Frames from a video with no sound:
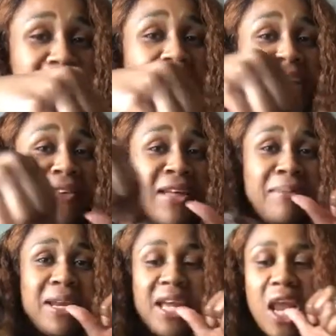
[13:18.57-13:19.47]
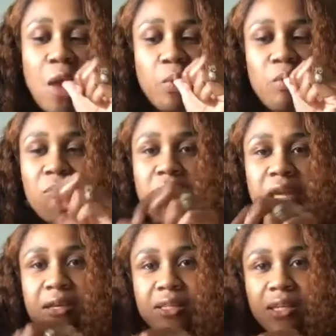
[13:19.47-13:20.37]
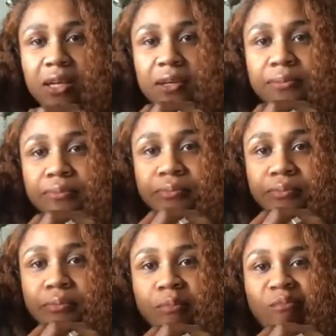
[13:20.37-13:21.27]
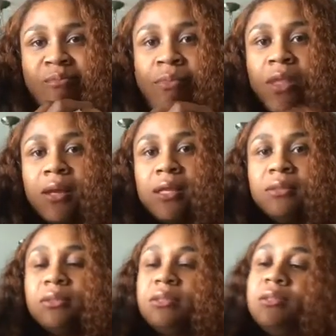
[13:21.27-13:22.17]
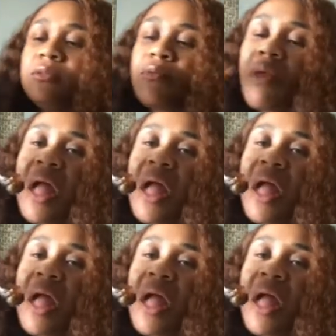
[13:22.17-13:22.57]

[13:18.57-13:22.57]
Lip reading: have like my daddy. Y'all see that? That looks good.